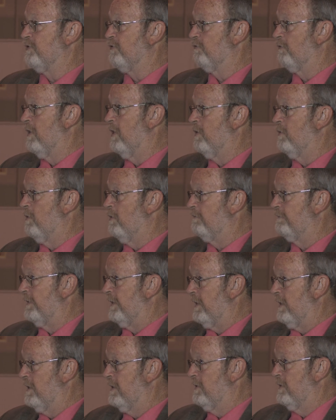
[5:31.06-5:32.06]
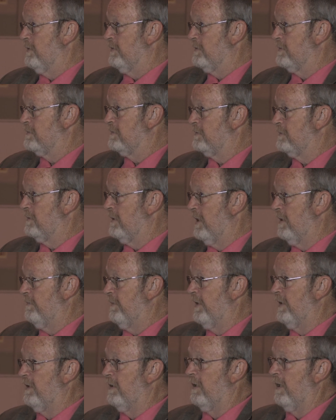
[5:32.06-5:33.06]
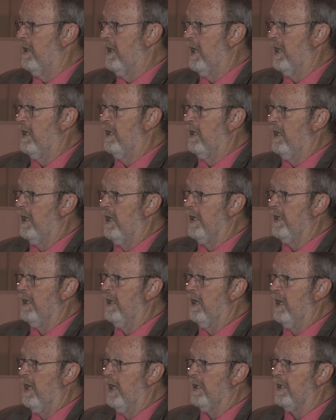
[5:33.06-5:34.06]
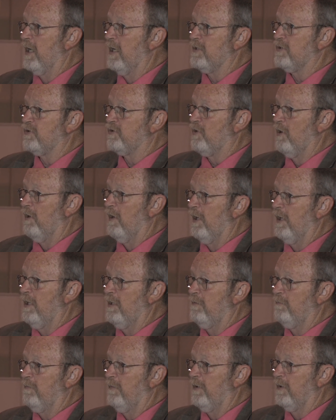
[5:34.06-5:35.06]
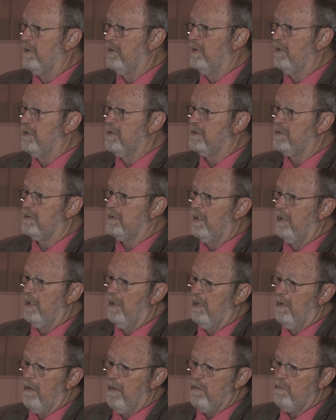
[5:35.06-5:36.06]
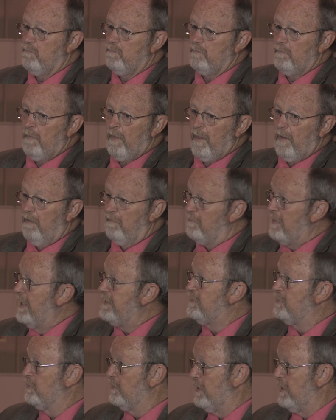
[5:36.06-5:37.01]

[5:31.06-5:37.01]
grow over the years. I mean, I, I, I got started because uh, of my two